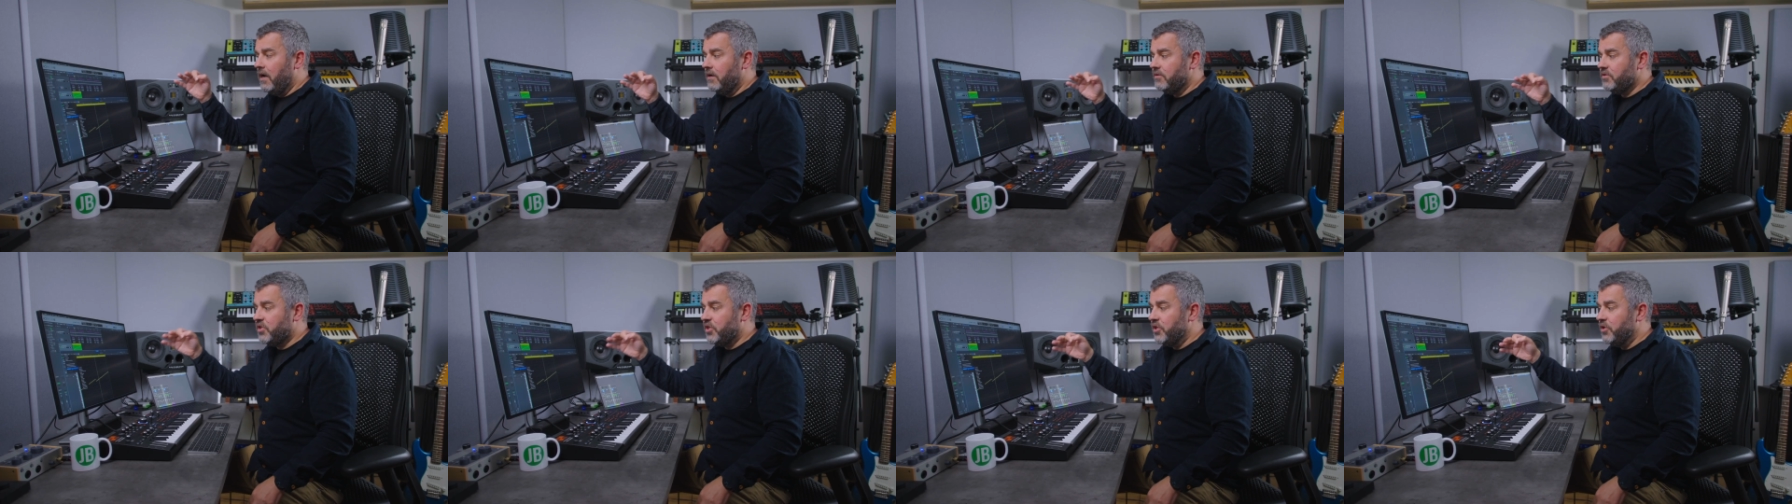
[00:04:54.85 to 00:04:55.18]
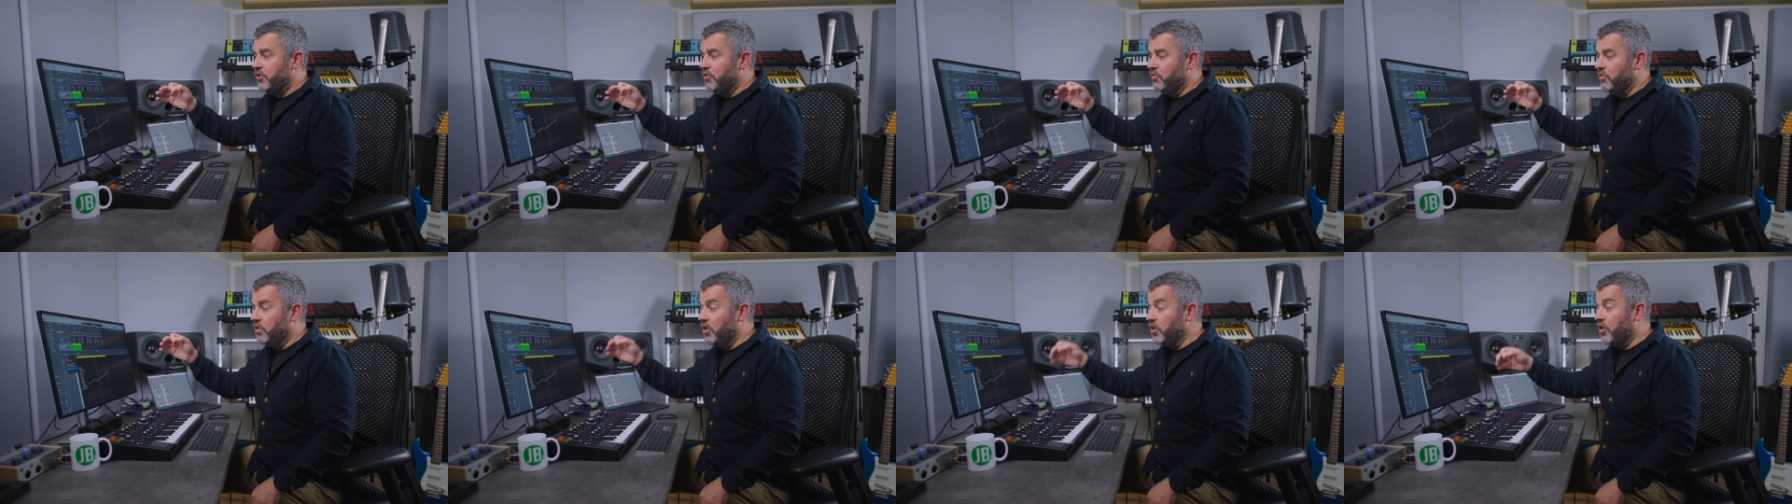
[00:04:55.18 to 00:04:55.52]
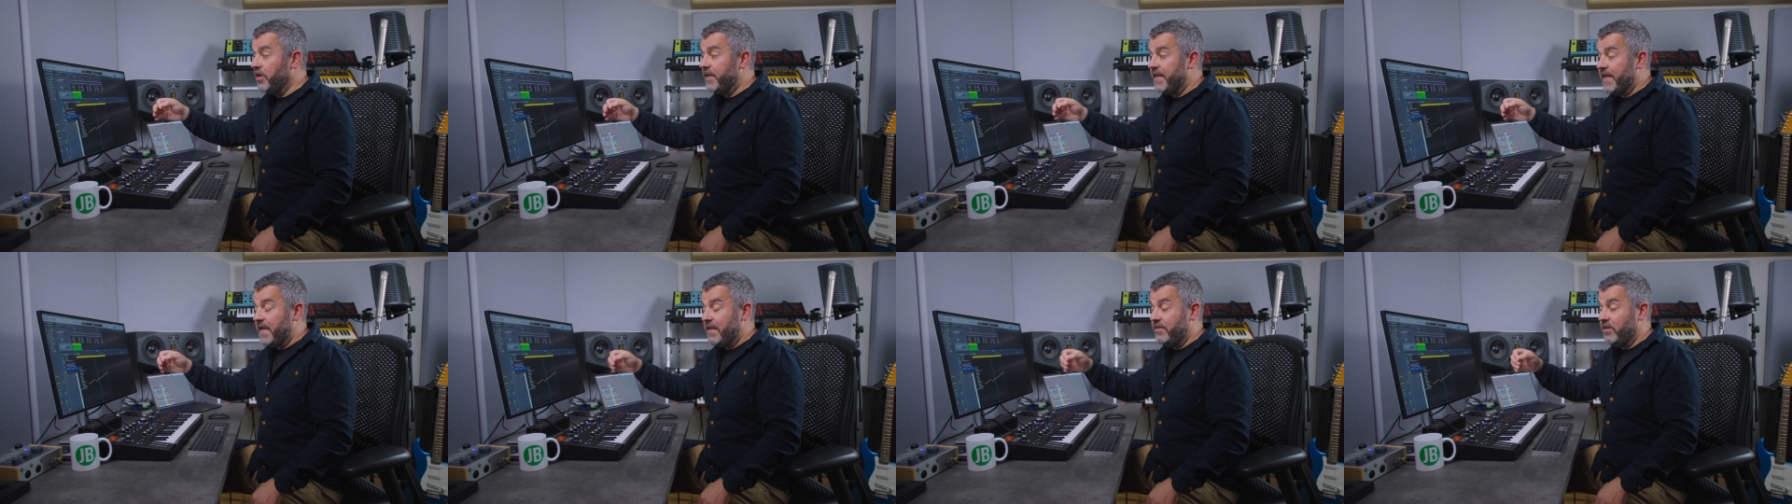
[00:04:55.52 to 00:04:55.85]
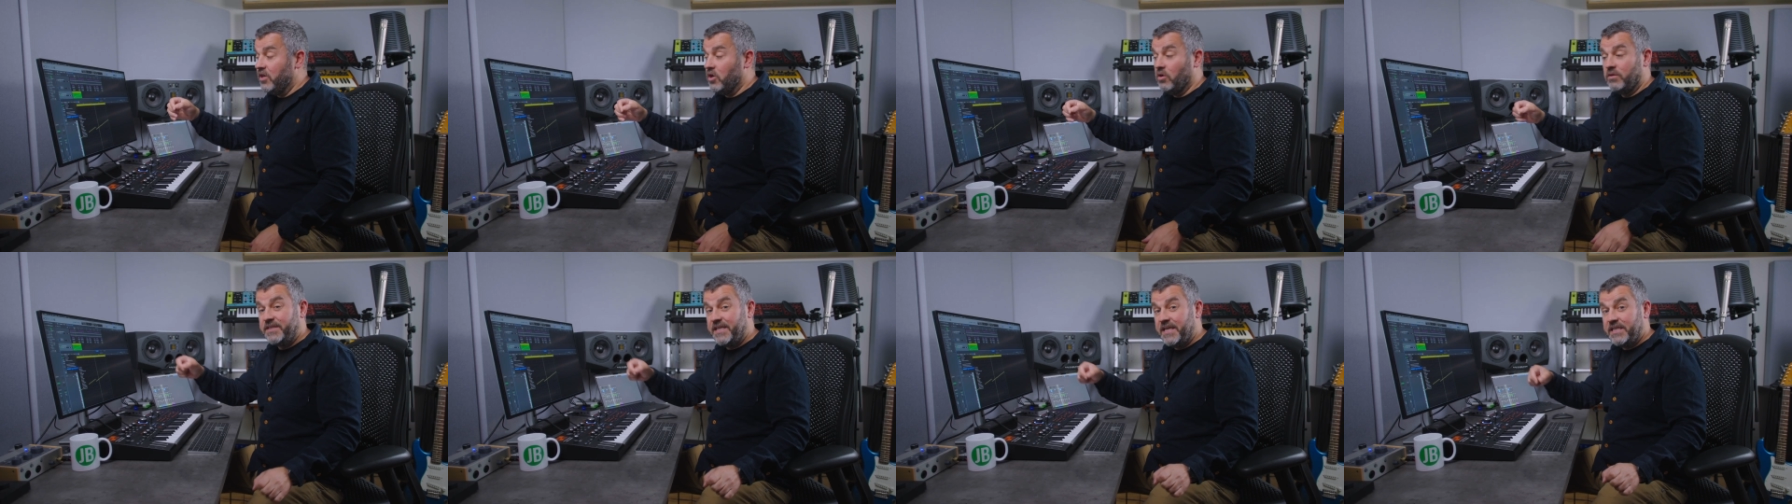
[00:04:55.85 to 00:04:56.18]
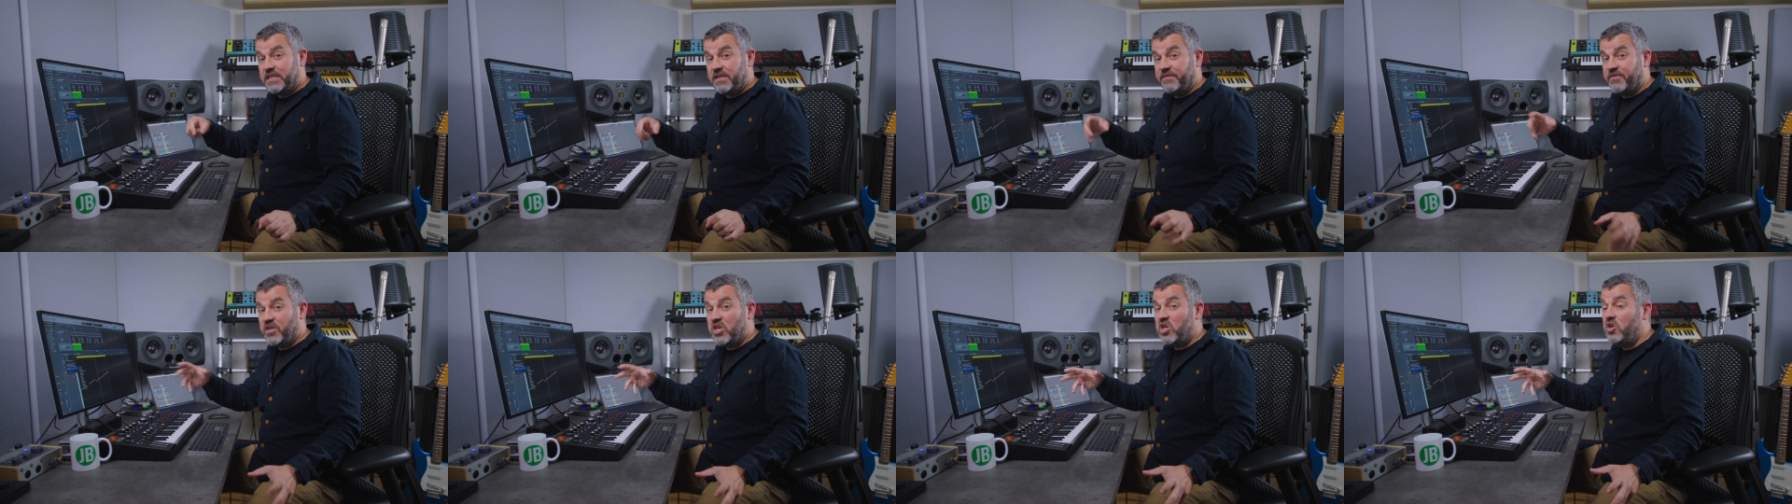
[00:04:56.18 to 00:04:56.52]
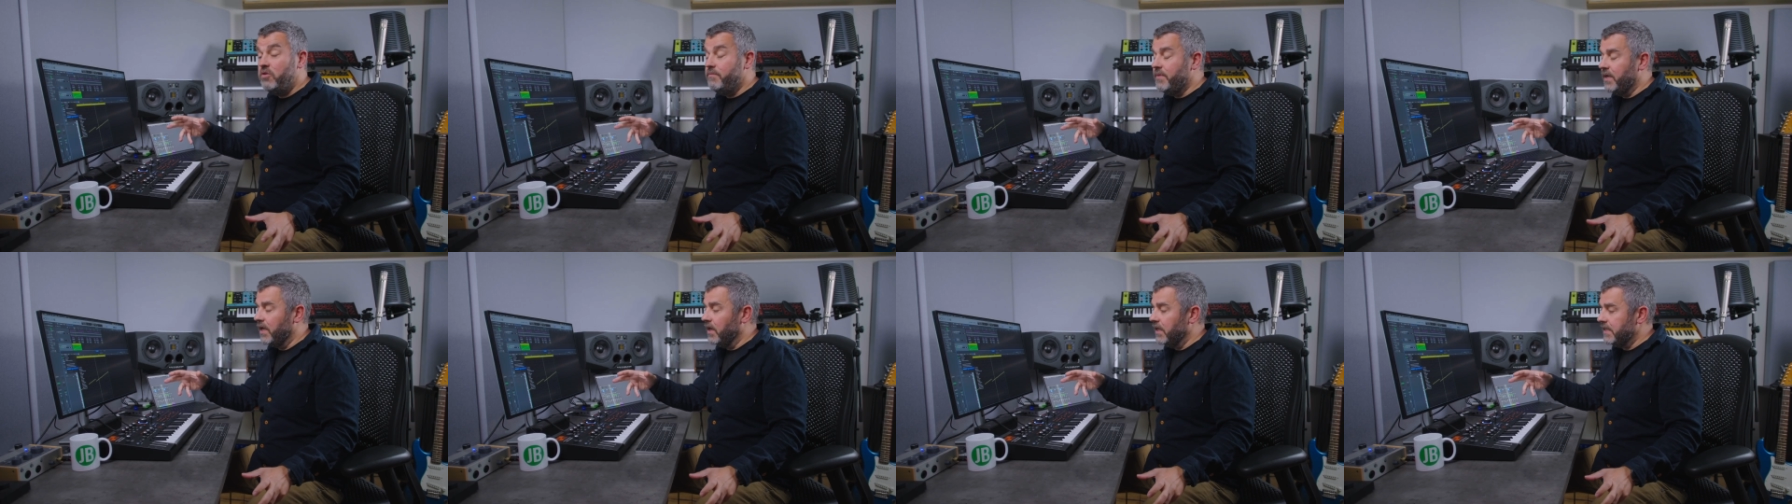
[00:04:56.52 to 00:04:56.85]
to look at it in the context of
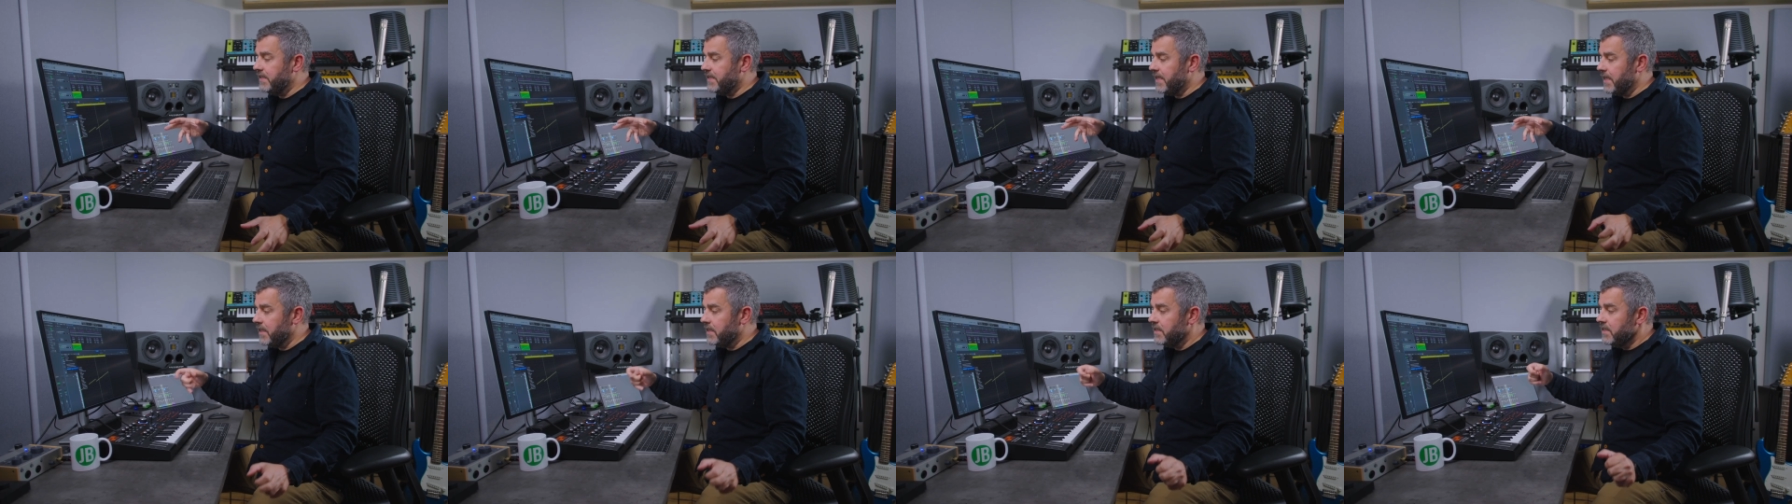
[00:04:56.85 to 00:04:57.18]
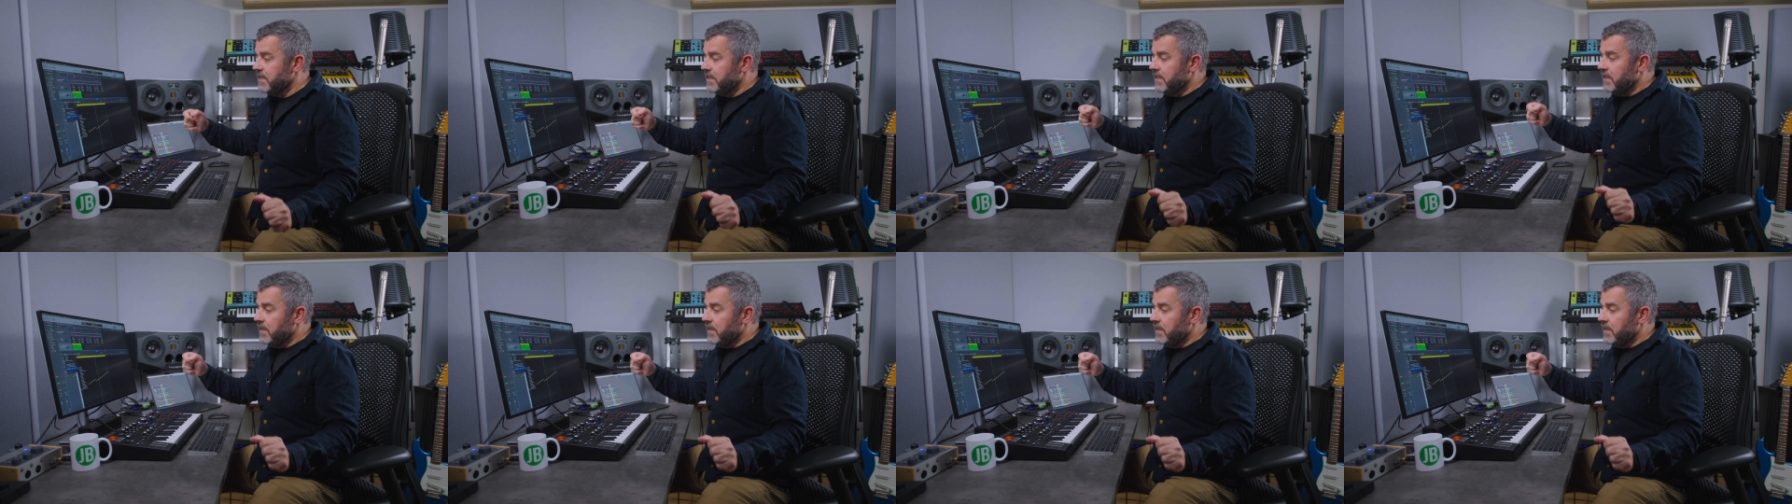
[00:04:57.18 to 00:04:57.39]
humanizing.